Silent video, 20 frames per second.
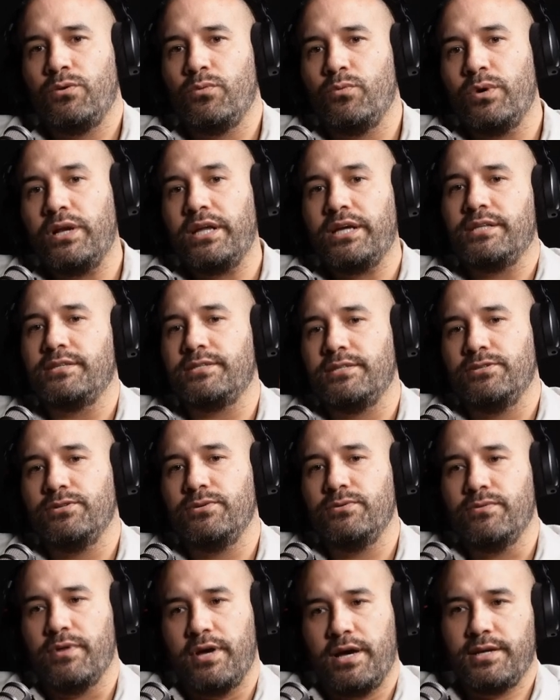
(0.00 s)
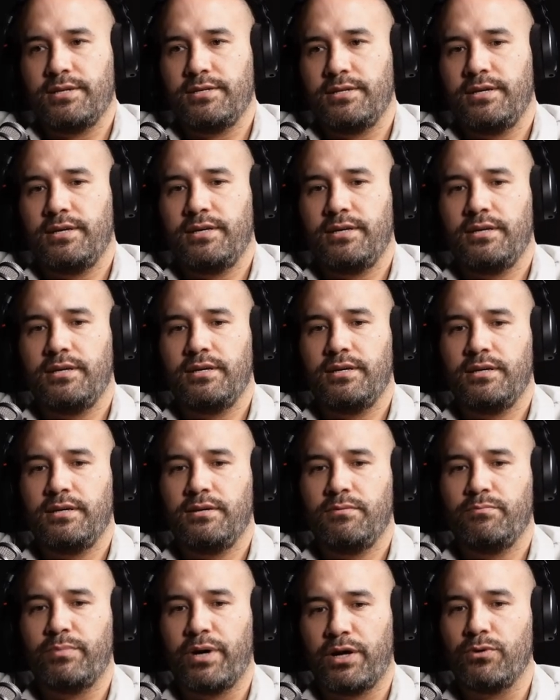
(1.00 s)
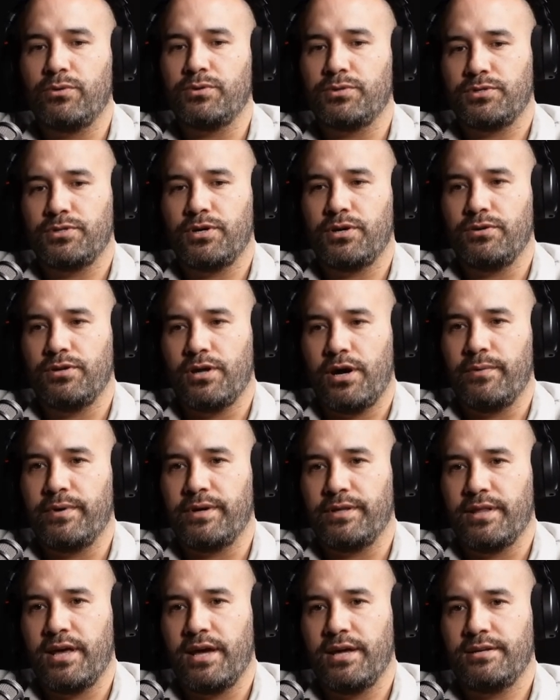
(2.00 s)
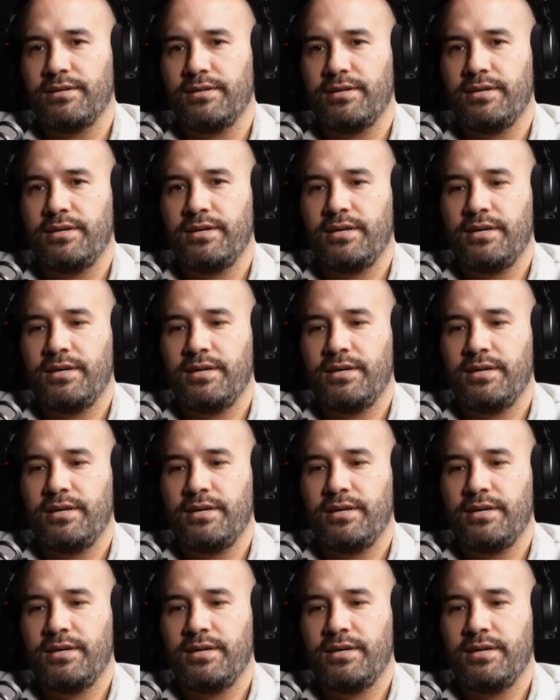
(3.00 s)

willing to do that but also knowing that